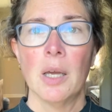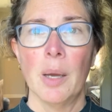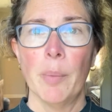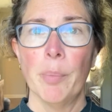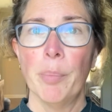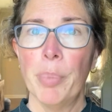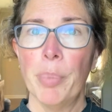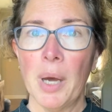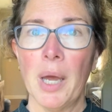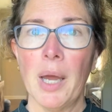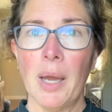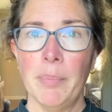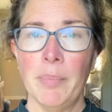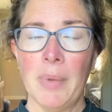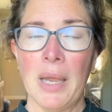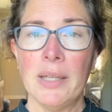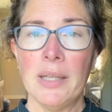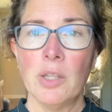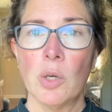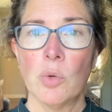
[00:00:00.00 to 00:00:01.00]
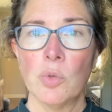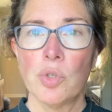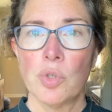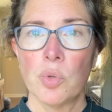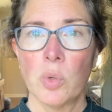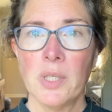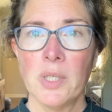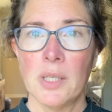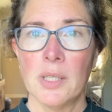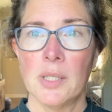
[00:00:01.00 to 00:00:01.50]
But I made those
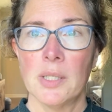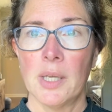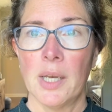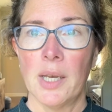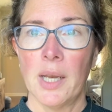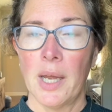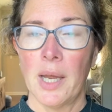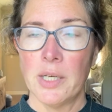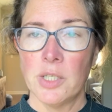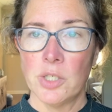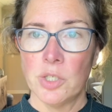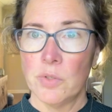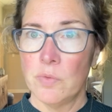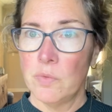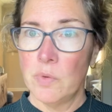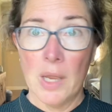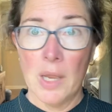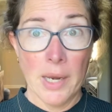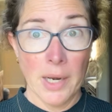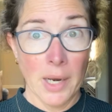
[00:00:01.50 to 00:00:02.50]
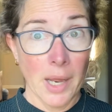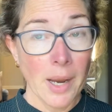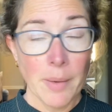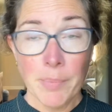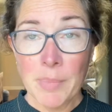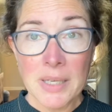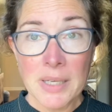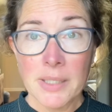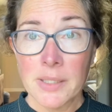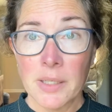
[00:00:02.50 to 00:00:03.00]
choices, and I
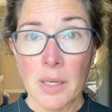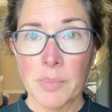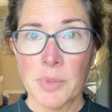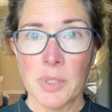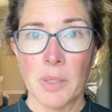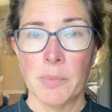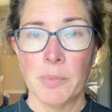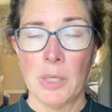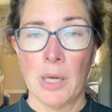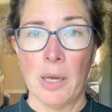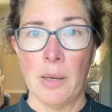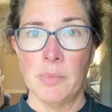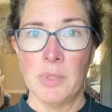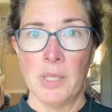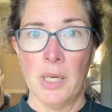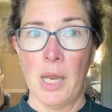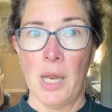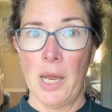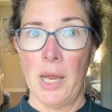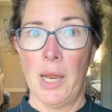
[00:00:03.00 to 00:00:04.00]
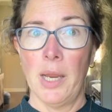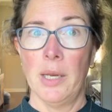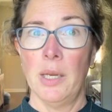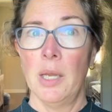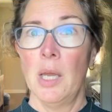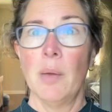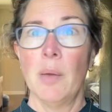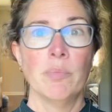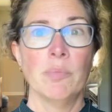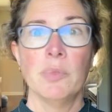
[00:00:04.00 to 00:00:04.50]
messed up sometimes, and I
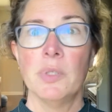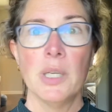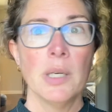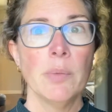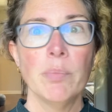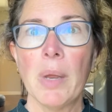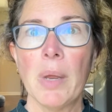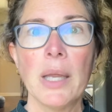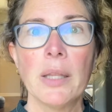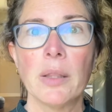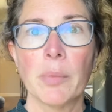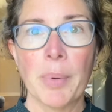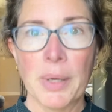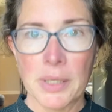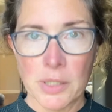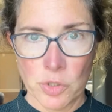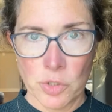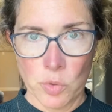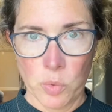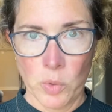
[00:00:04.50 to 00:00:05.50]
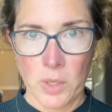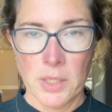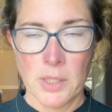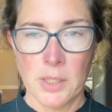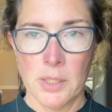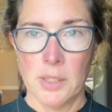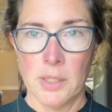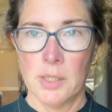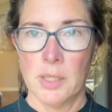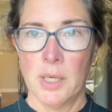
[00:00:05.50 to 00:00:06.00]
didn't make the best
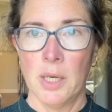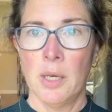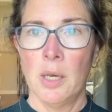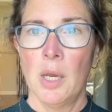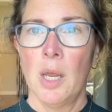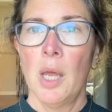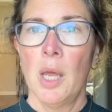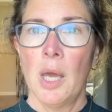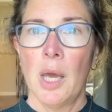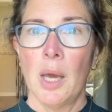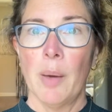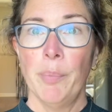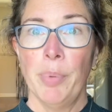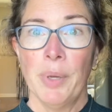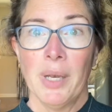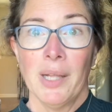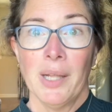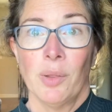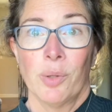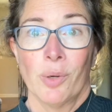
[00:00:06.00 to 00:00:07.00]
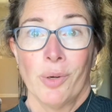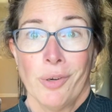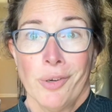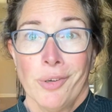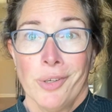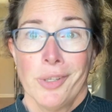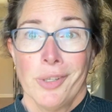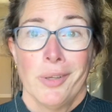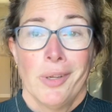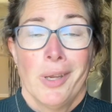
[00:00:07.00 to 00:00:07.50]
choices. But I
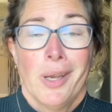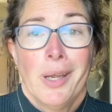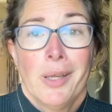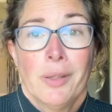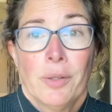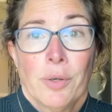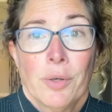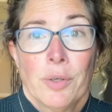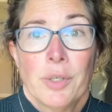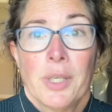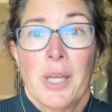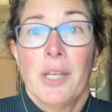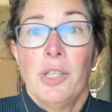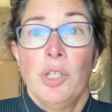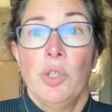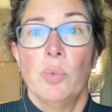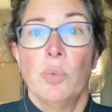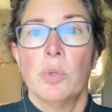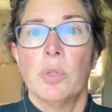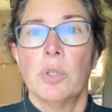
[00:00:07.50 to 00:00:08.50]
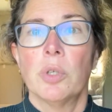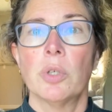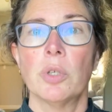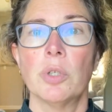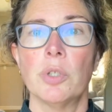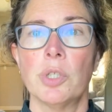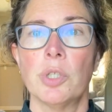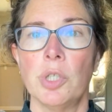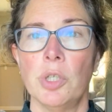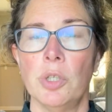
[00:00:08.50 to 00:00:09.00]
learned, and you will
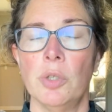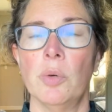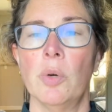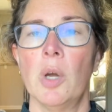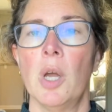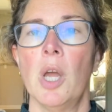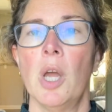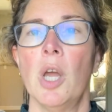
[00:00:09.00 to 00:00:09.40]
learn too.